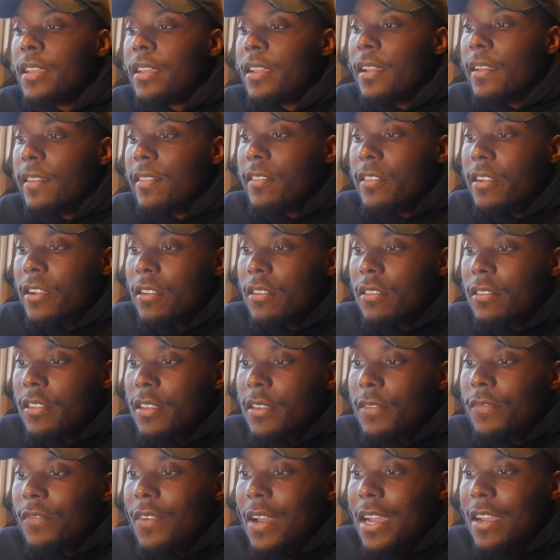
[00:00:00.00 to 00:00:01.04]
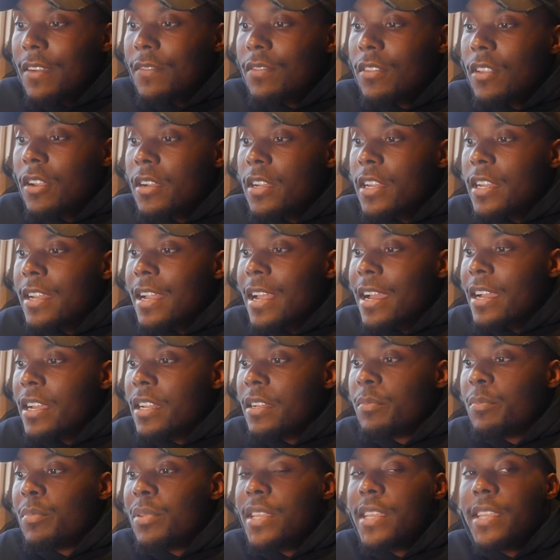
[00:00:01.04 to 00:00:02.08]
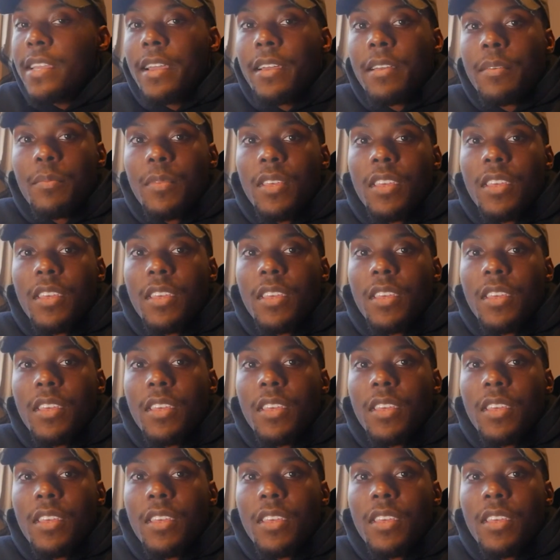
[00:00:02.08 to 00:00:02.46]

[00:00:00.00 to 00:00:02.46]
It's currently 5:39 p.m.